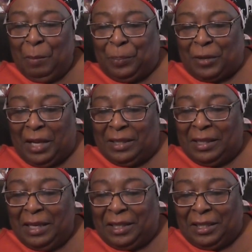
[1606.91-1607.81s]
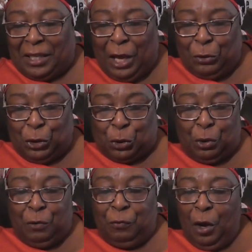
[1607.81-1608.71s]
Because to tell the
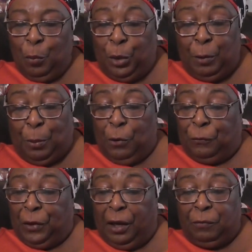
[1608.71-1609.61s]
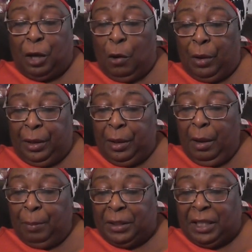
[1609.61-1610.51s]
truth, we both loved going,
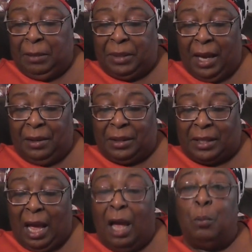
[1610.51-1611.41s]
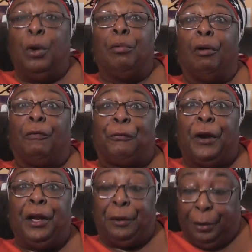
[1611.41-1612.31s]
but deep down inside, we were
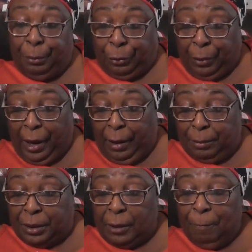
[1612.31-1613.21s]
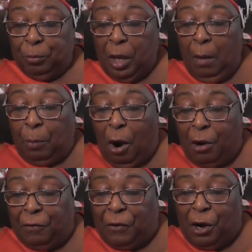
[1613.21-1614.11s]
afraid of them crabs.
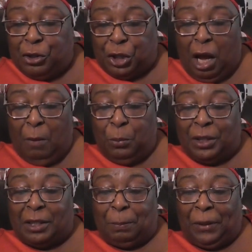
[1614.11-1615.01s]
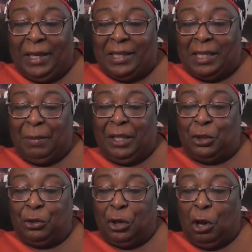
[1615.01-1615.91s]
Part of our job was to place them
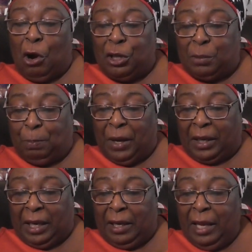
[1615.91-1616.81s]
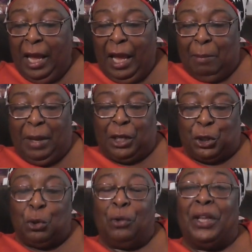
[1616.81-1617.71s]
into the large bucket and make
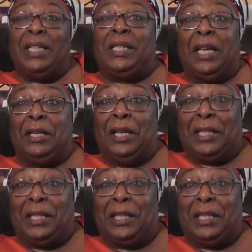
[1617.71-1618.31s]
sure they didn't